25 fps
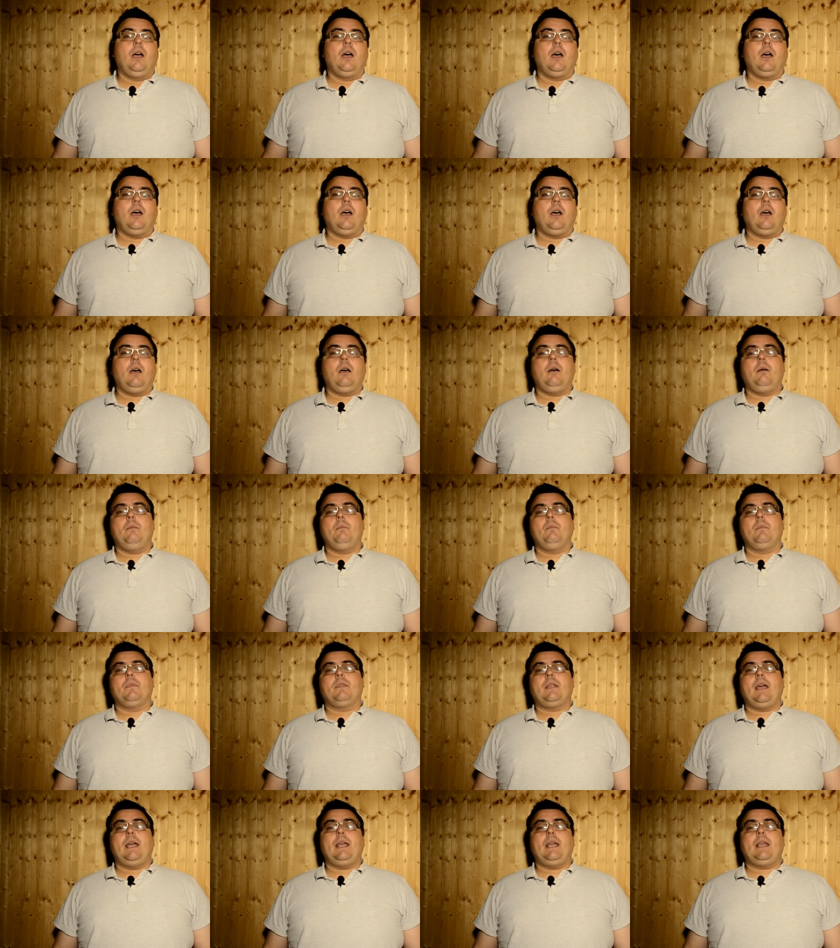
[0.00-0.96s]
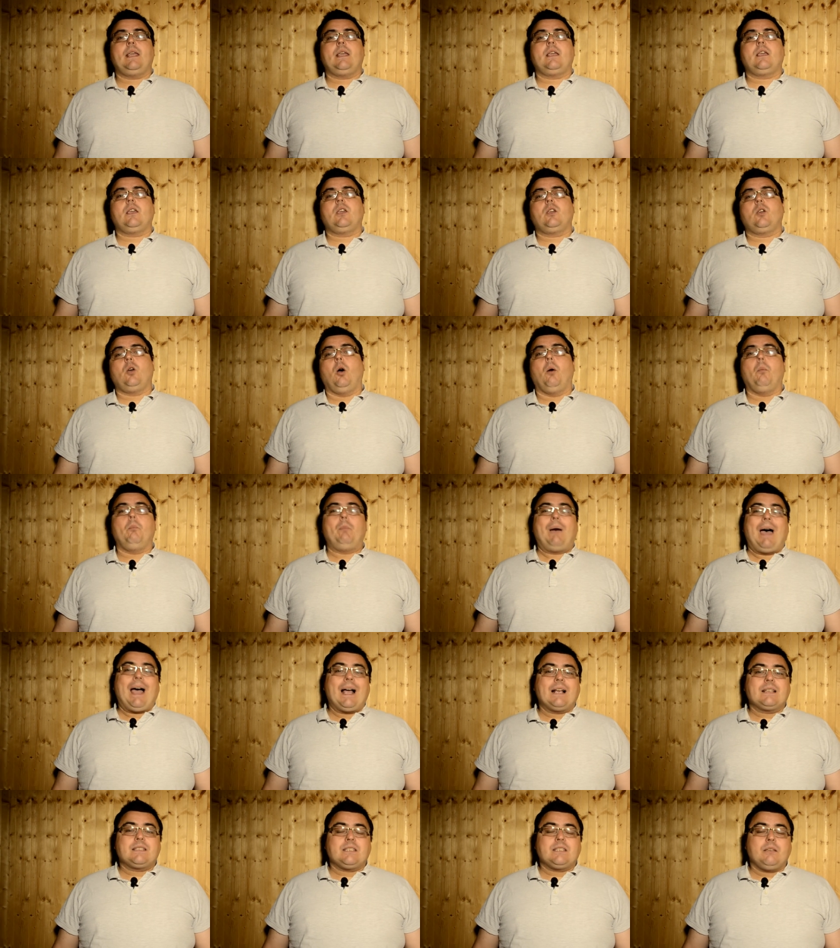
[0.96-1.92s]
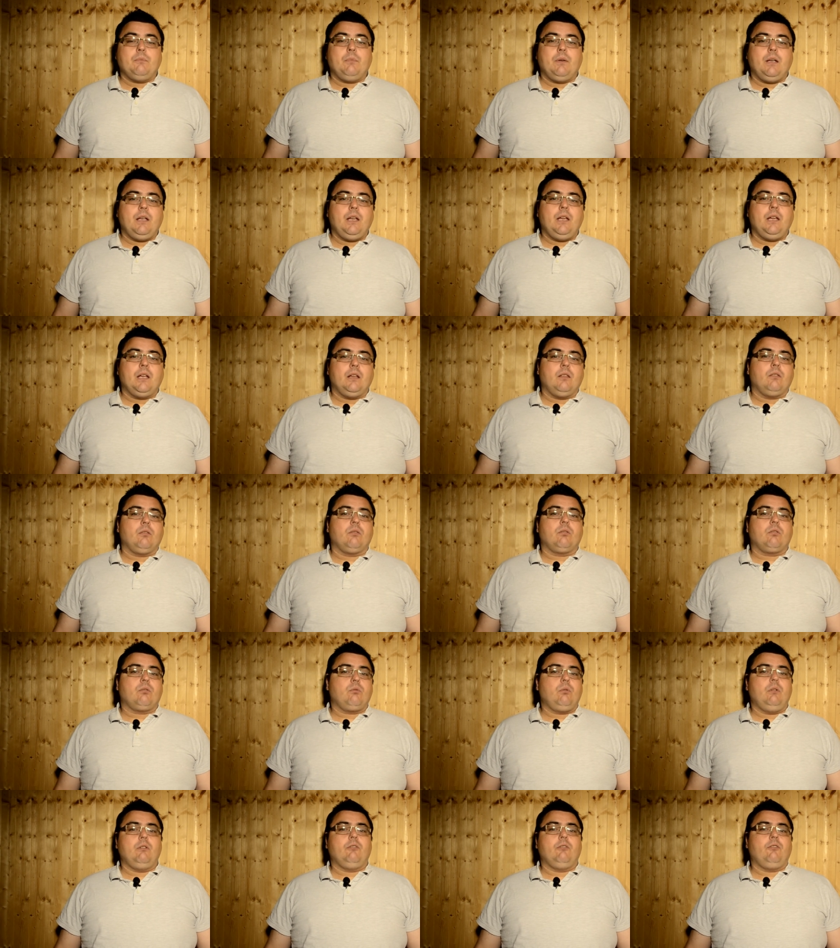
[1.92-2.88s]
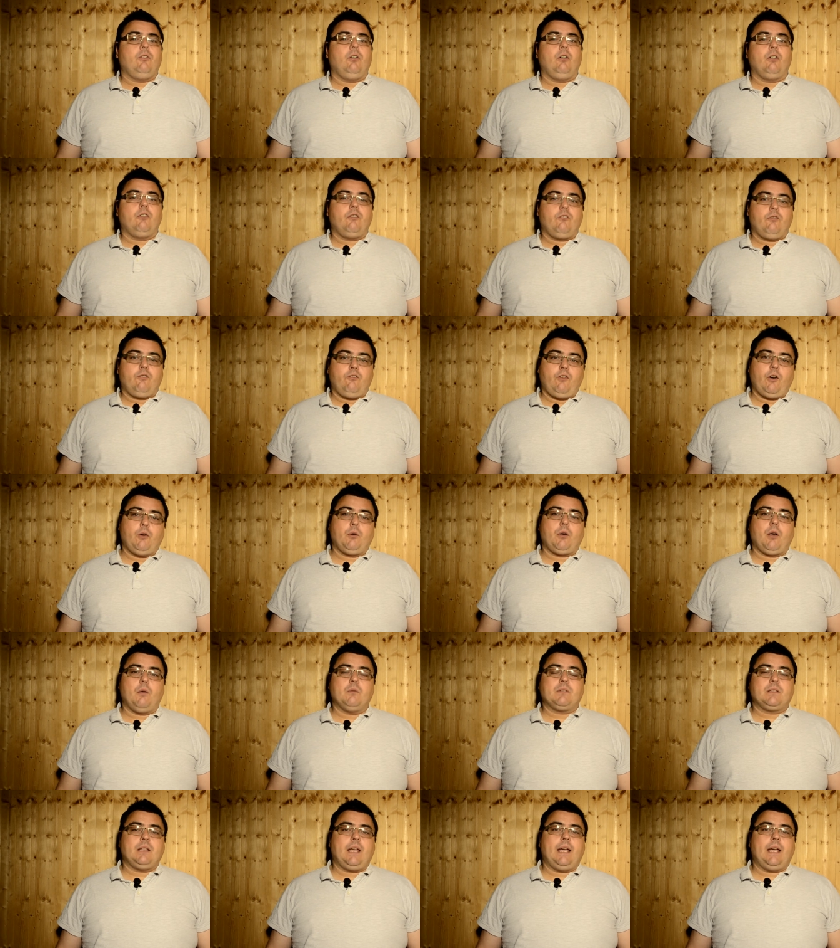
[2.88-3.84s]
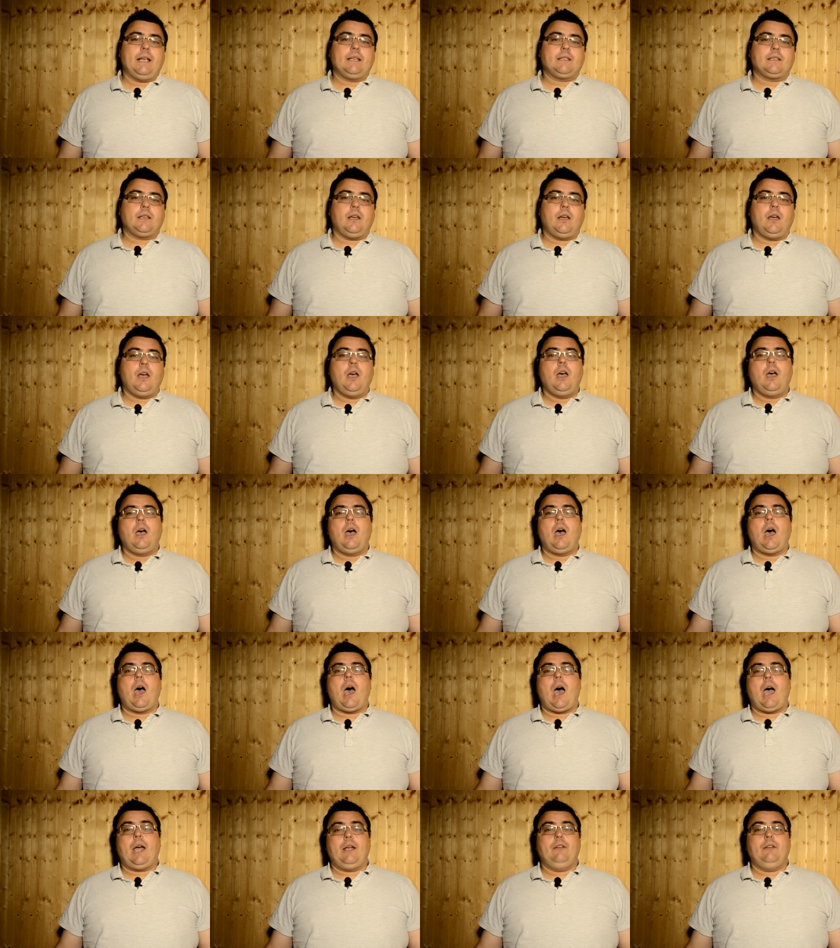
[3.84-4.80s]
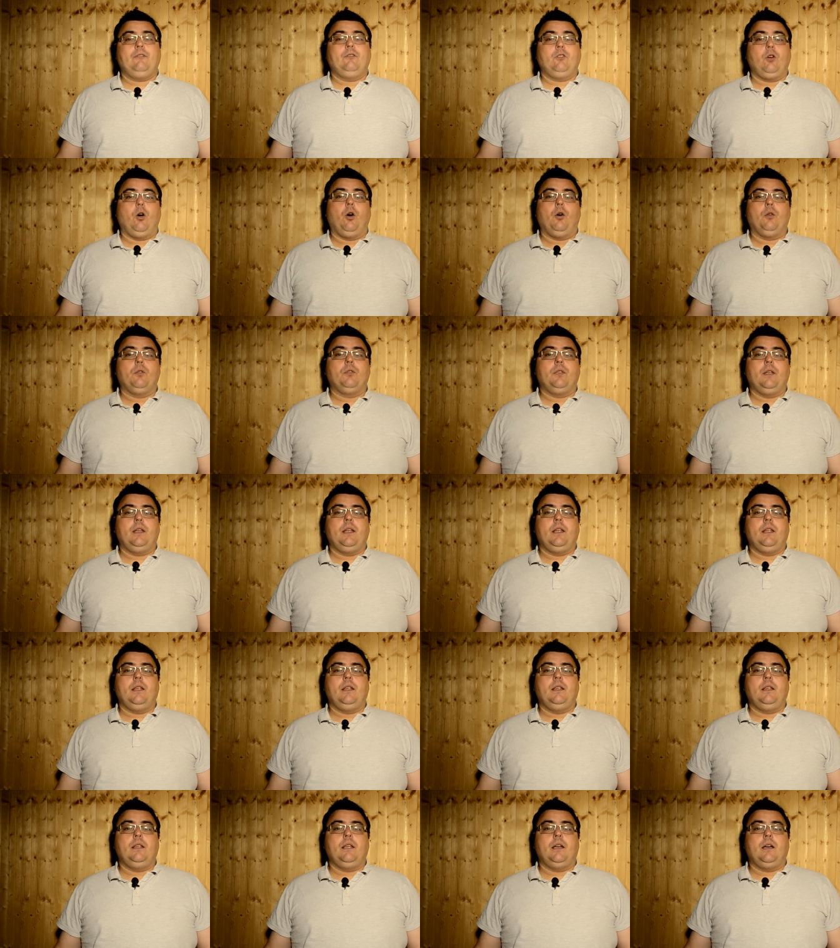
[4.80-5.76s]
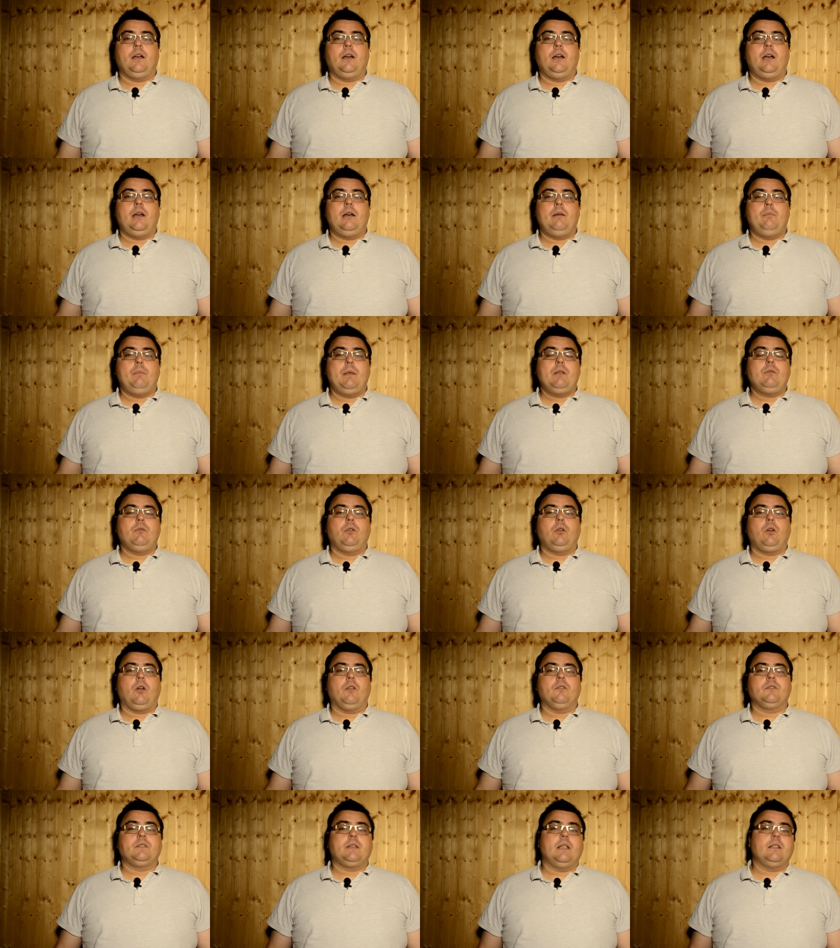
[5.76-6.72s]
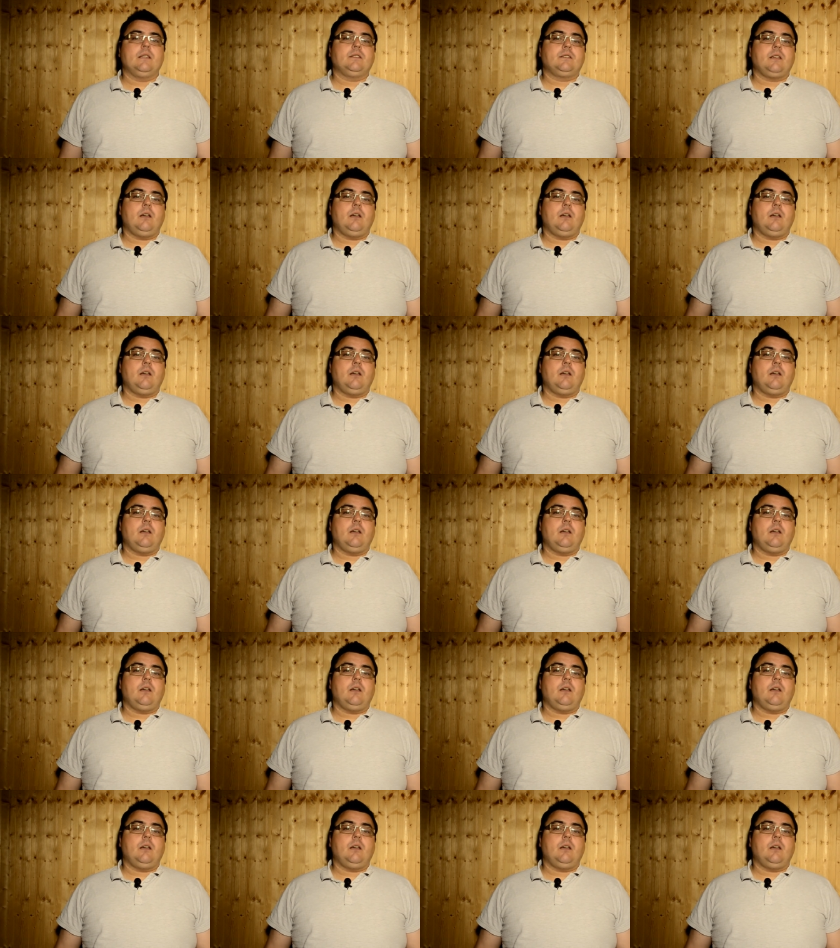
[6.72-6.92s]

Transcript: Um, they got back to me, and three or four phone calls later, I've got the uh, mineral content.